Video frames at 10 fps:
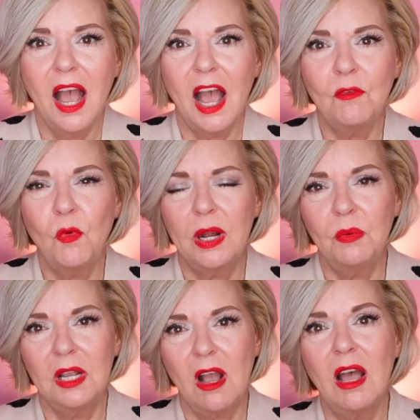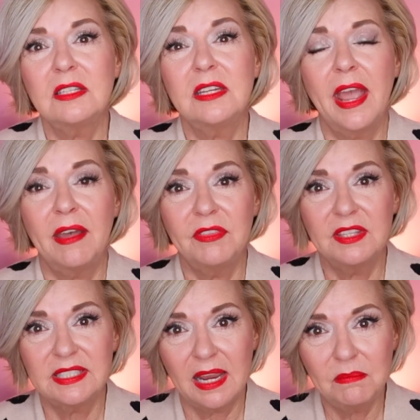of what it would cost to have the
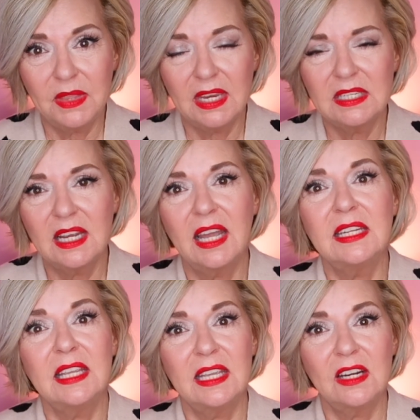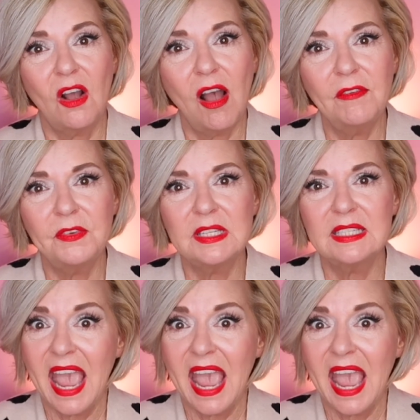same thing done in office,